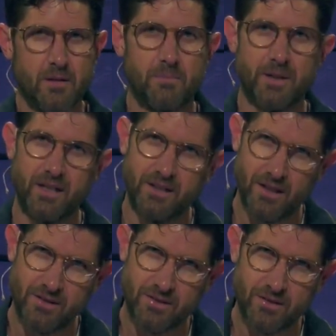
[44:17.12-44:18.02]
but he
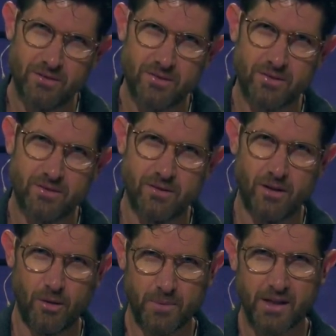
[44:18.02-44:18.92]
does use
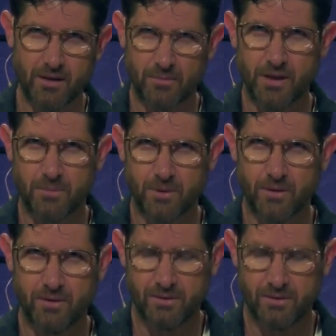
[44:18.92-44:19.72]
obedient people.